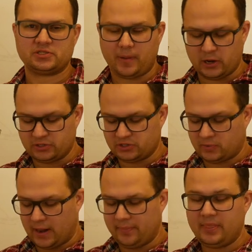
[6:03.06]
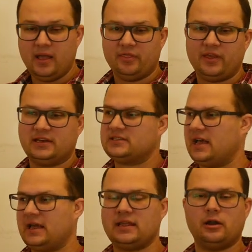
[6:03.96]
Spartans, right? They
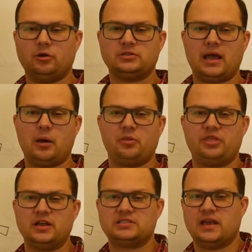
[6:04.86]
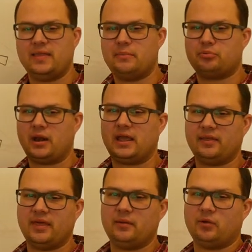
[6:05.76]
decide, you know, to hell with this, and they break
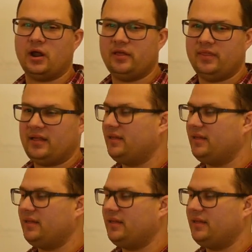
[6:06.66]
and they run and they